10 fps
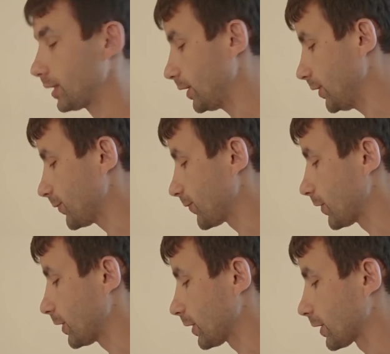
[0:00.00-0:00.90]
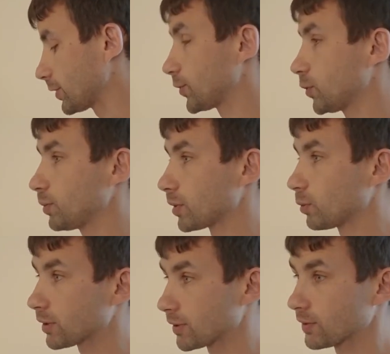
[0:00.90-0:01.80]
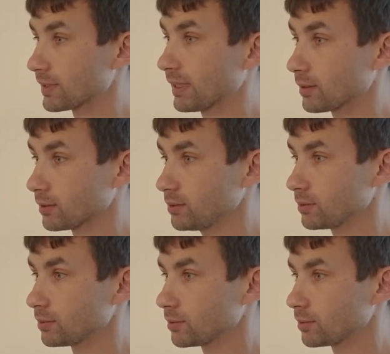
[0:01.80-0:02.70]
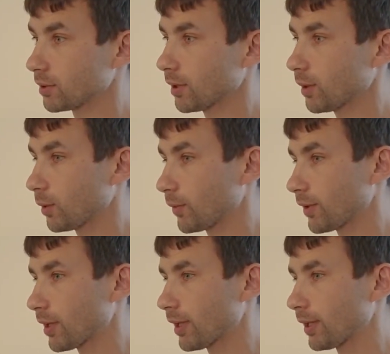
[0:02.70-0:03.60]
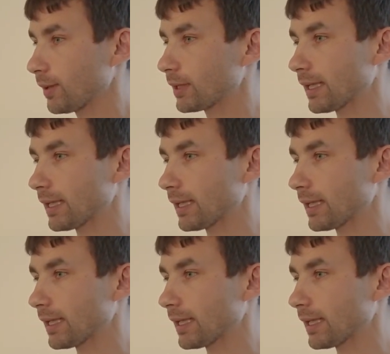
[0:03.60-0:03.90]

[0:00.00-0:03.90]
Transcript: if the consumer wants to settle, it